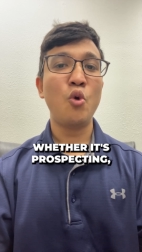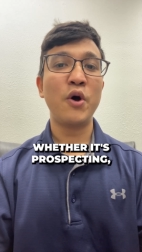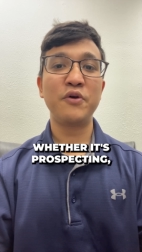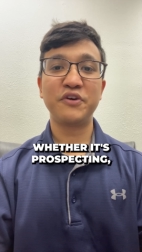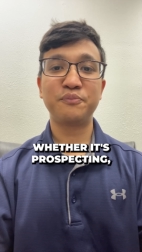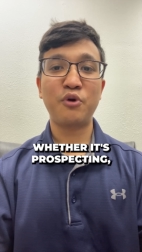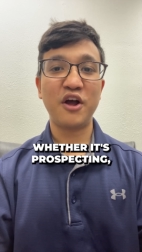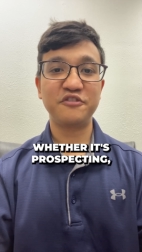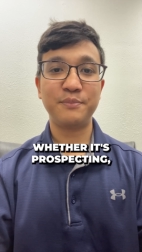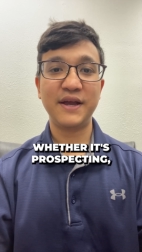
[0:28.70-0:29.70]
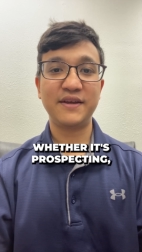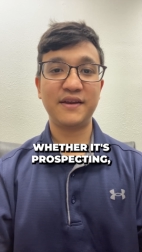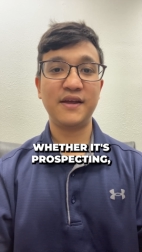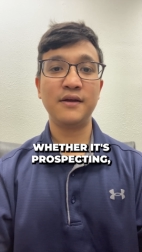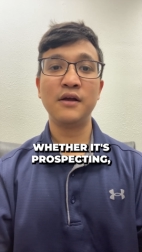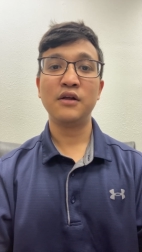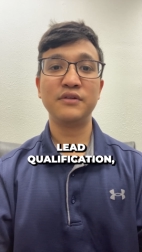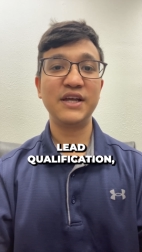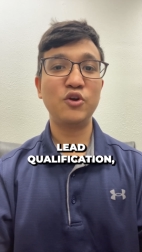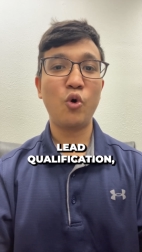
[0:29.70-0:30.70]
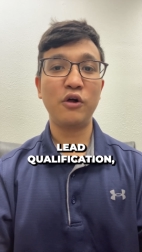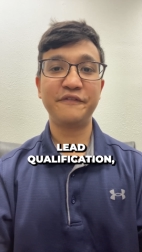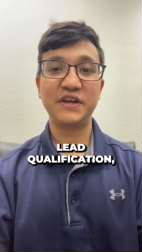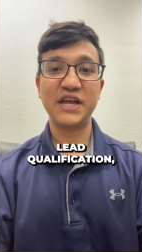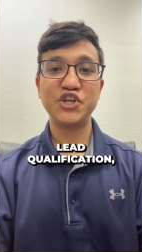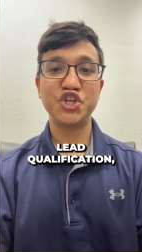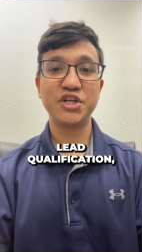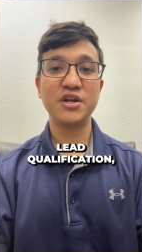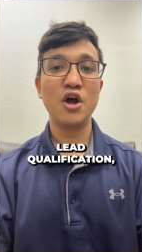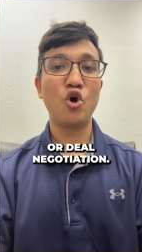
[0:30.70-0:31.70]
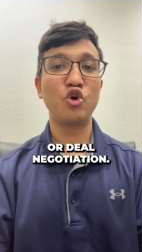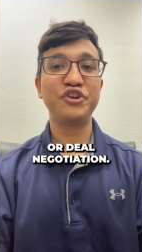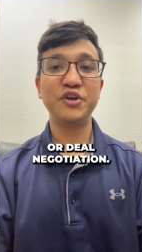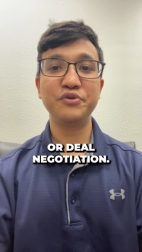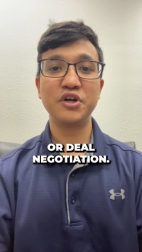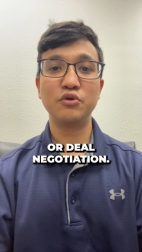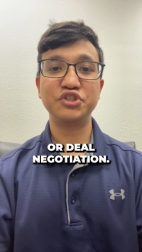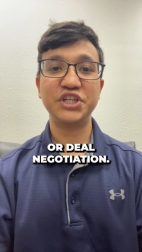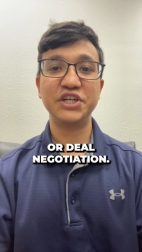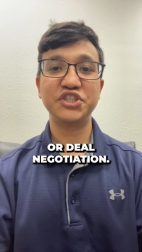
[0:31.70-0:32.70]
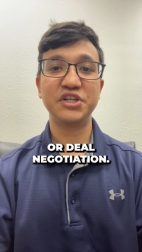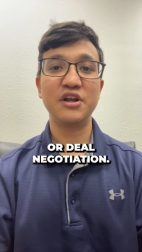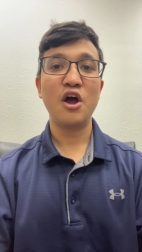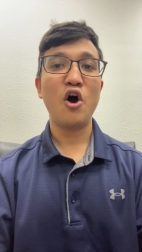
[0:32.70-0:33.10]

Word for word: whether it's prospecting, lead qualification, or deal negotiation,